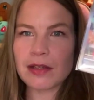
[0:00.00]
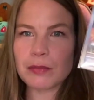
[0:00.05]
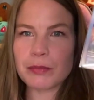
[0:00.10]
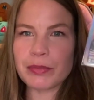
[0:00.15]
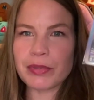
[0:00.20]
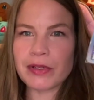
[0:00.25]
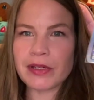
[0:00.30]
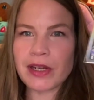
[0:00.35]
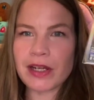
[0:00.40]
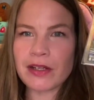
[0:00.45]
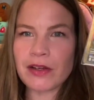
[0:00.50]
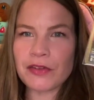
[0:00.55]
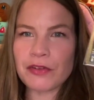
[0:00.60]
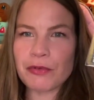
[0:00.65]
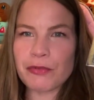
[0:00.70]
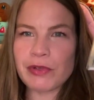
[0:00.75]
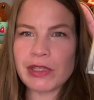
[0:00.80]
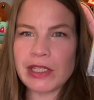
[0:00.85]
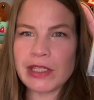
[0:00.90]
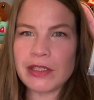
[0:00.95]
but I got a
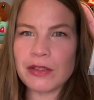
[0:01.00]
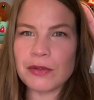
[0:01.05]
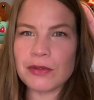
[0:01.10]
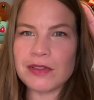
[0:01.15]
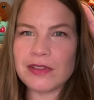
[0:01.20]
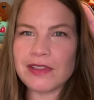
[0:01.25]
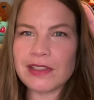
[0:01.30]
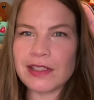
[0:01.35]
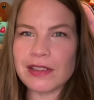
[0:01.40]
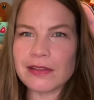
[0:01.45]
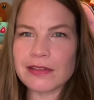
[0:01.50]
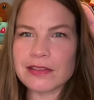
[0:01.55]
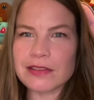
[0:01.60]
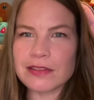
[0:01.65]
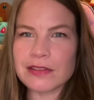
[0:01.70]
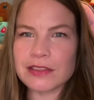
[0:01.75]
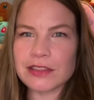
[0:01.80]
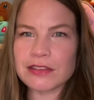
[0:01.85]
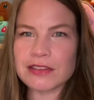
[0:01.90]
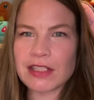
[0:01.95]
really good deal, so
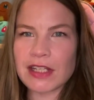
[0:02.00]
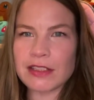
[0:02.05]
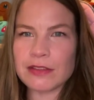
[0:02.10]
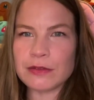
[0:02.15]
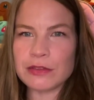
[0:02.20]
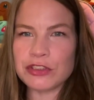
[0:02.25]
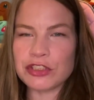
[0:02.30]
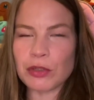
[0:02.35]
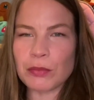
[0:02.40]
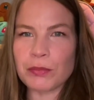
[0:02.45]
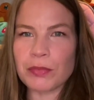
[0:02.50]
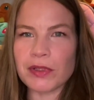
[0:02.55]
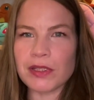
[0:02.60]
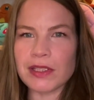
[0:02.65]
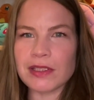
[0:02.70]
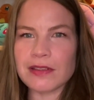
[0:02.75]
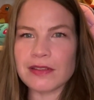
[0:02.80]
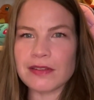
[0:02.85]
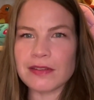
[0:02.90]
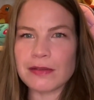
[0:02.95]
I just had to jump on
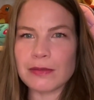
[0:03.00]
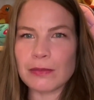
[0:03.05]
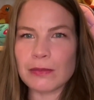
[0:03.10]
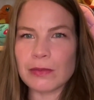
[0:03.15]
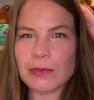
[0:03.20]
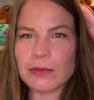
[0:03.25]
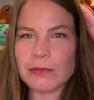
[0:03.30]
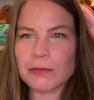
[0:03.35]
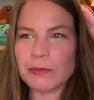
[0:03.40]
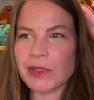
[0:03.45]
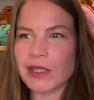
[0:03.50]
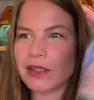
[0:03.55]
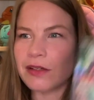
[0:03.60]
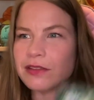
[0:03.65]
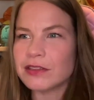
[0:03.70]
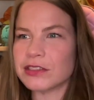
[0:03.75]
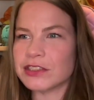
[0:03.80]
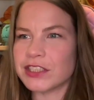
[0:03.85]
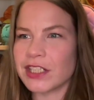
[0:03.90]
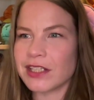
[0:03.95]
it when I got
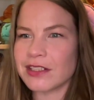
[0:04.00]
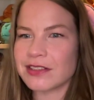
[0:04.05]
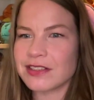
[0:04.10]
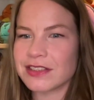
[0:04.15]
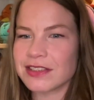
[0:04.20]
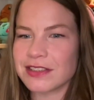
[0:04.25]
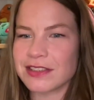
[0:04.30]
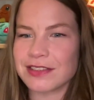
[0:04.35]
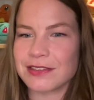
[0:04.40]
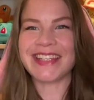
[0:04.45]
the chance.